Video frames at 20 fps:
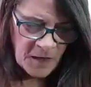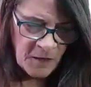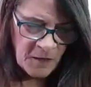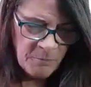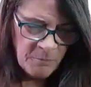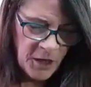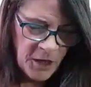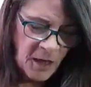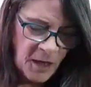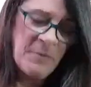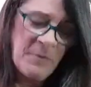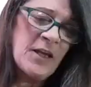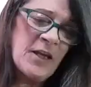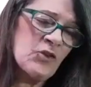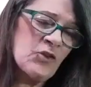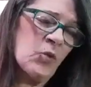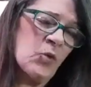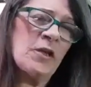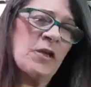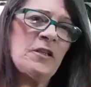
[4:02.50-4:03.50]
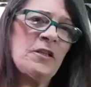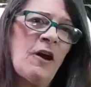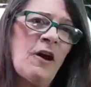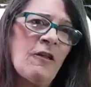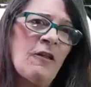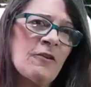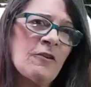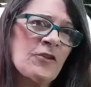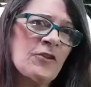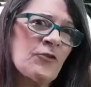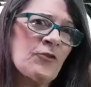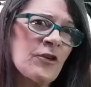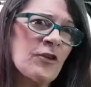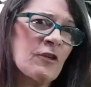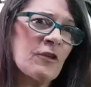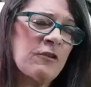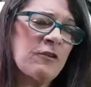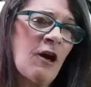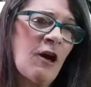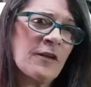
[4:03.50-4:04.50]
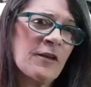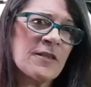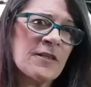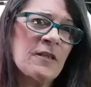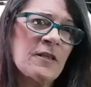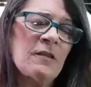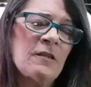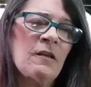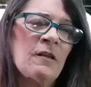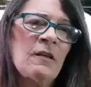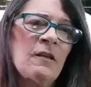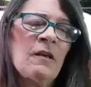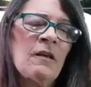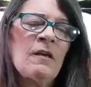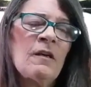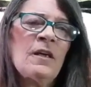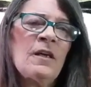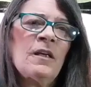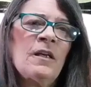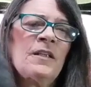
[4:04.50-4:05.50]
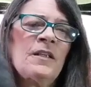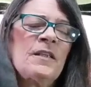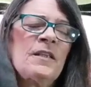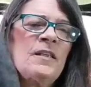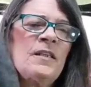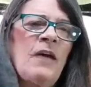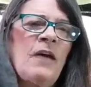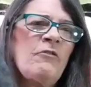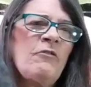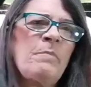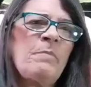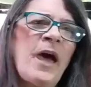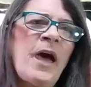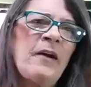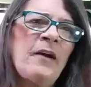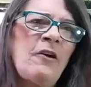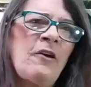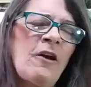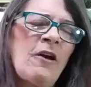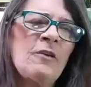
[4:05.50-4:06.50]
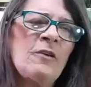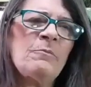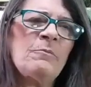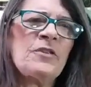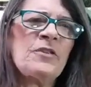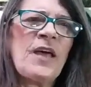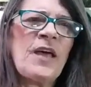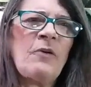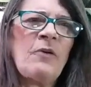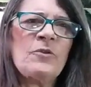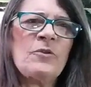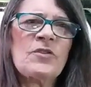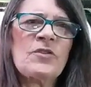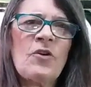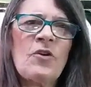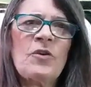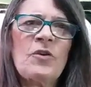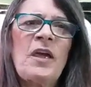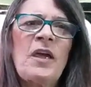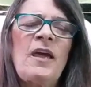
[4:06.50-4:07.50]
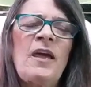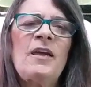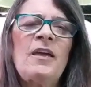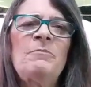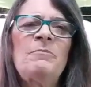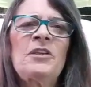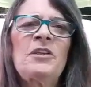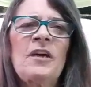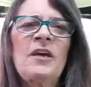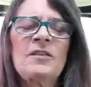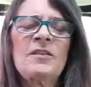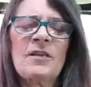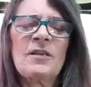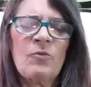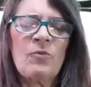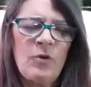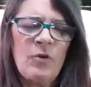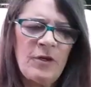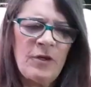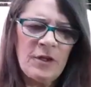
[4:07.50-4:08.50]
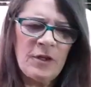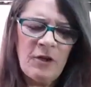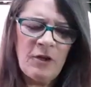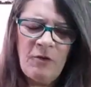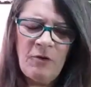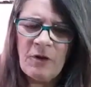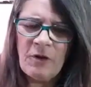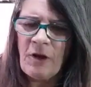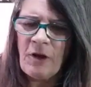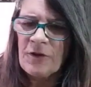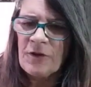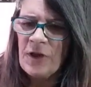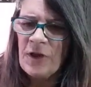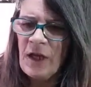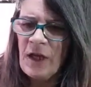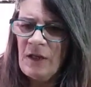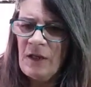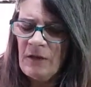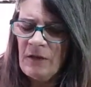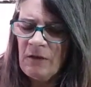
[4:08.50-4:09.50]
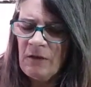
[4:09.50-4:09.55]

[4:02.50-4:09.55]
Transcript: But I paid $20 for the closet. It didn't have a back on it, but that was okay because where are you going, RJ?